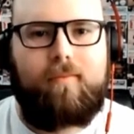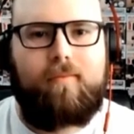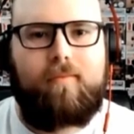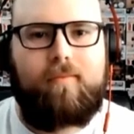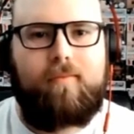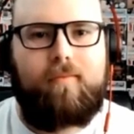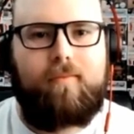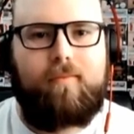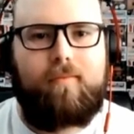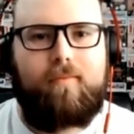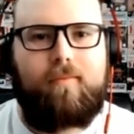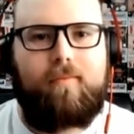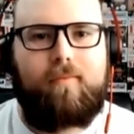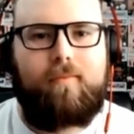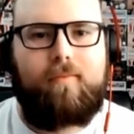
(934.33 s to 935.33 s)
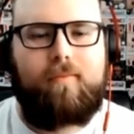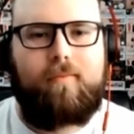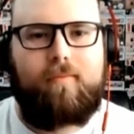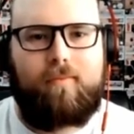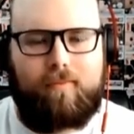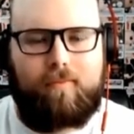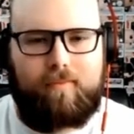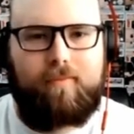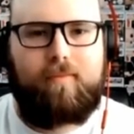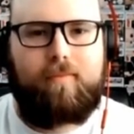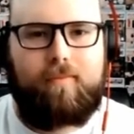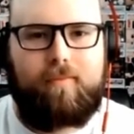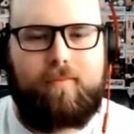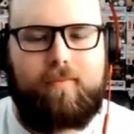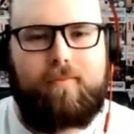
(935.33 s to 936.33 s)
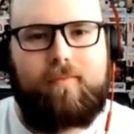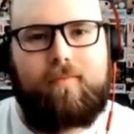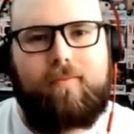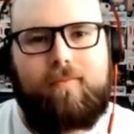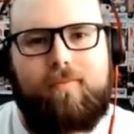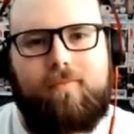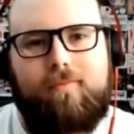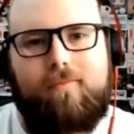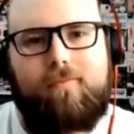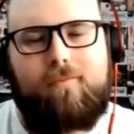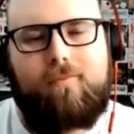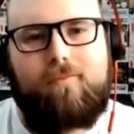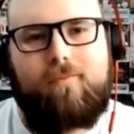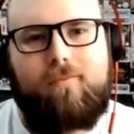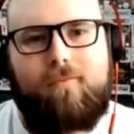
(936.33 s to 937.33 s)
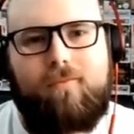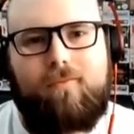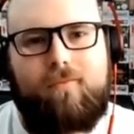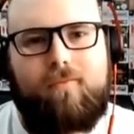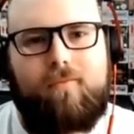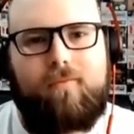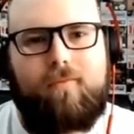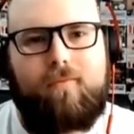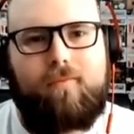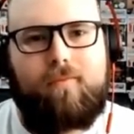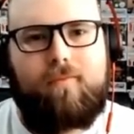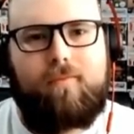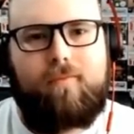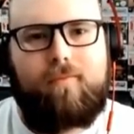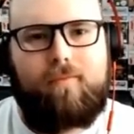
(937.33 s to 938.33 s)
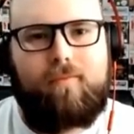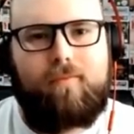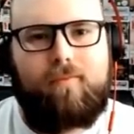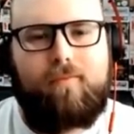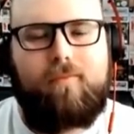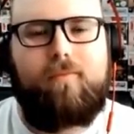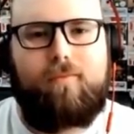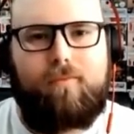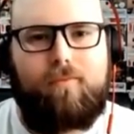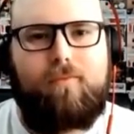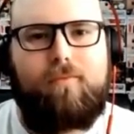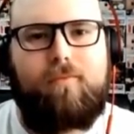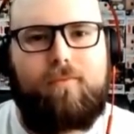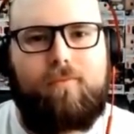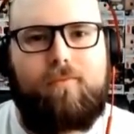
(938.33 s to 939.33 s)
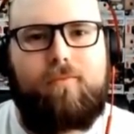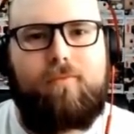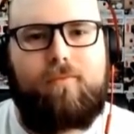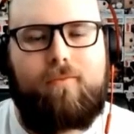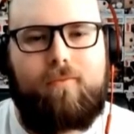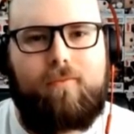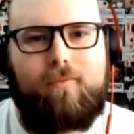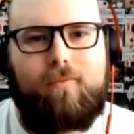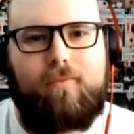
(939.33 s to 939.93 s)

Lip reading: No words are spoken by the person on screen.